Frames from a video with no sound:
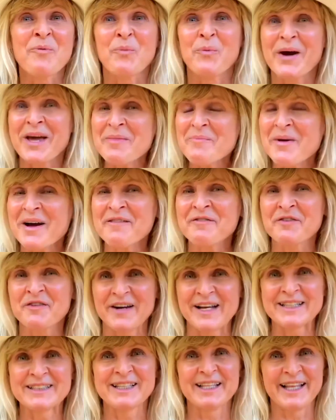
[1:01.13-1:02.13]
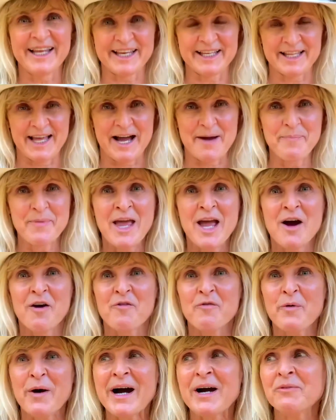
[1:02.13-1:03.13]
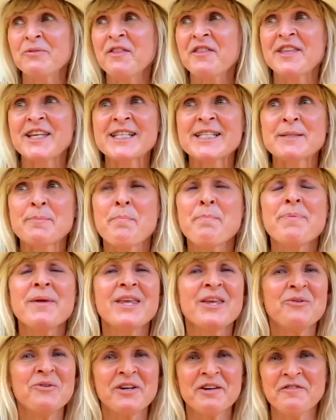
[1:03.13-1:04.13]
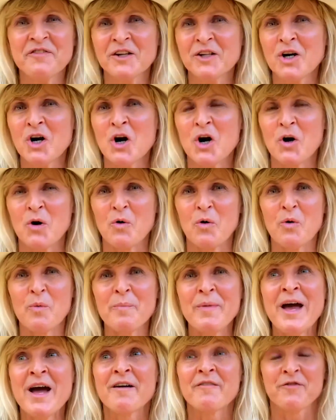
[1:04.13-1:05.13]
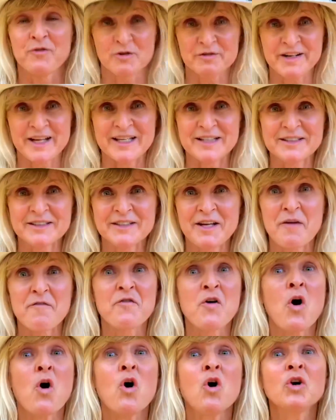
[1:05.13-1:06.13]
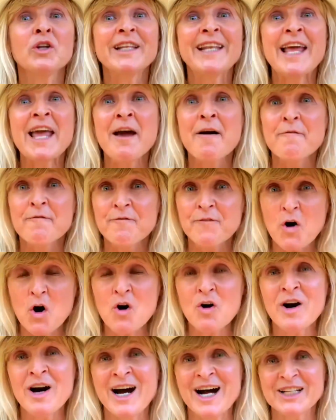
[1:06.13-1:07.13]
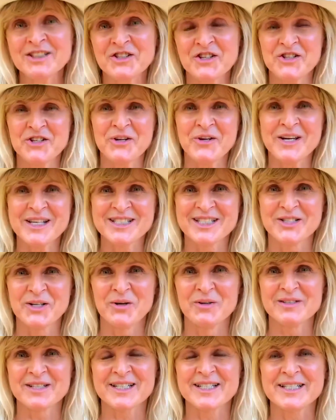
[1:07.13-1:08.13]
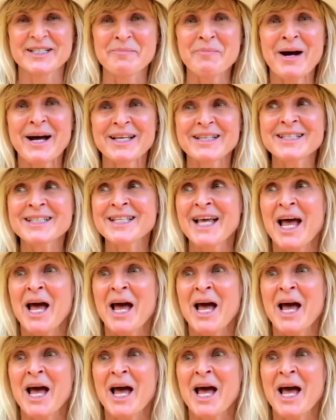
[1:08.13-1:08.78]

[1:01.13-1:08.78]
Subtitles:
when my friend Leila found this beautiful home for rent for only $400 a month,